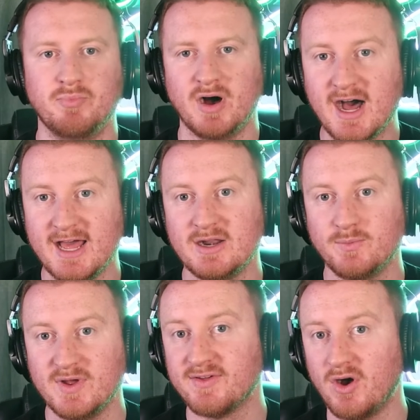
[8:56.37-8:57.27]
But
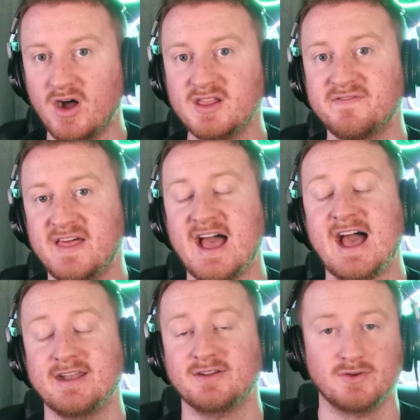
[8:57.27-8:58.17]
with all of
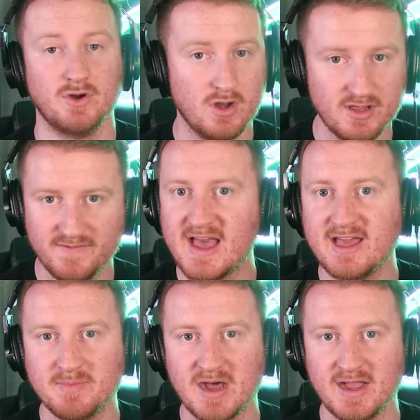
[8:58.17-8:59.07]
that
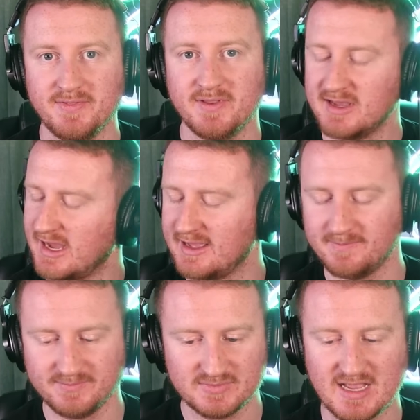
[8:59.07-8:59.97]
in mind, I
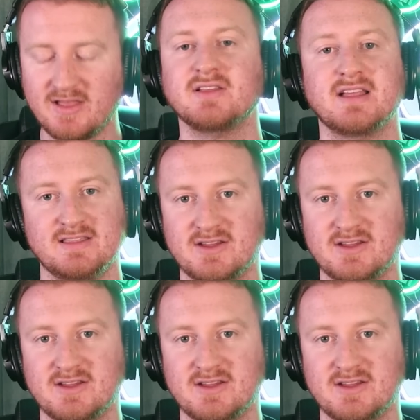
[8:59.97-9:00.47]
am telling you,